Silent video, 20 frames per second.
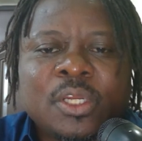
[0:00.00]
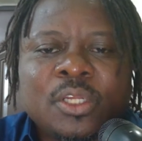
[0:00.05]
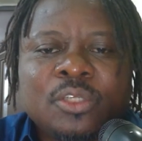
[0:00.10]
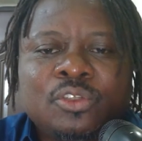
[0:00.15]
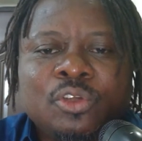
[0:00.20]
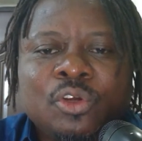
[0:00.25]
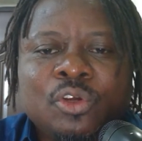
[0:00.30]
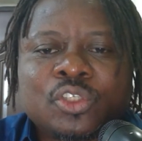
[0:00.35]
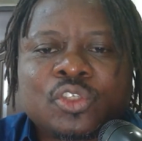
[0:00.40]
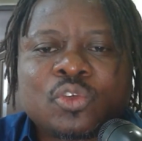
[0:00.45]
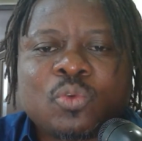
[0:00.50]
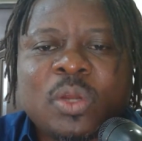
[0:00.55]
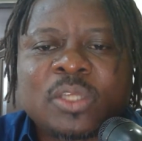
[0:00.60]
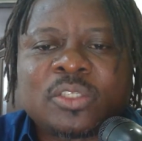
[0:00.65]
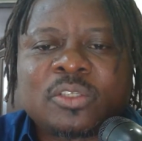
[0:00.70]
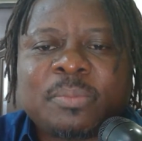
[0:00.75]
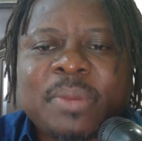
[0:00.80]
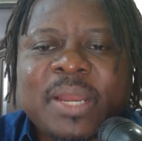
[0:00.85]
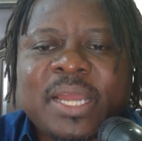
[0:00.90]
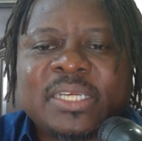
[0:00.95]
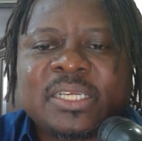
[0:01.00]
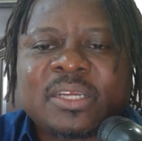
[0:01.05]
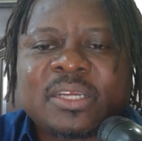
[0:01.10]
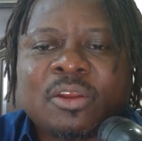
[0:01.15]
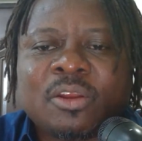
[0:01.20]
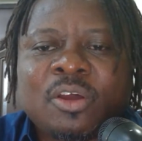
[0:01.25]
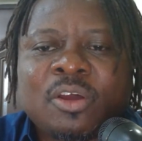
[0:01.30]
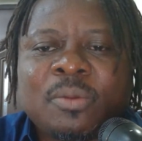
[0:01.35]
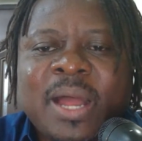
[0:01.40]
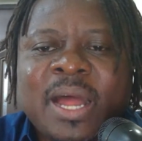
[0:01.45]
Those who want to buy the
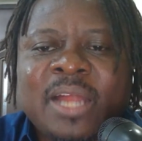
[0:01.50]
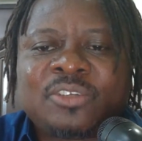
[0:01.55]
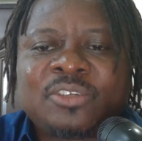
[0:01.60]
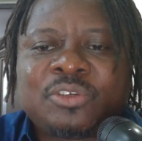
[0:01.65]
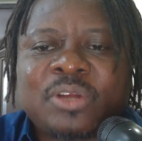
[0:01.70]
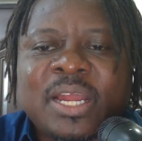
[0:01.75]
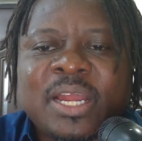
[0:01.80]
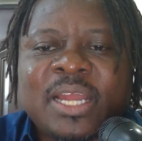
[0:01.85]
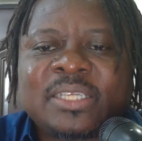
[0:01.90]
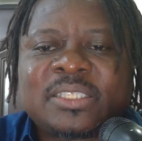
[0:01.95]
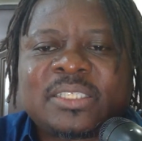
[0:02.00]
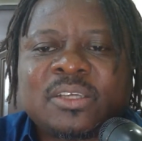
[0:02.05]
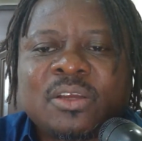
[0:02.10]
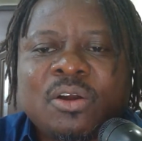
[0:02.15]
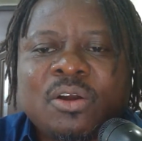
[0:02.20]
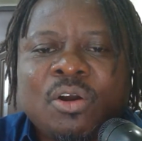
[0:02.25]
club outright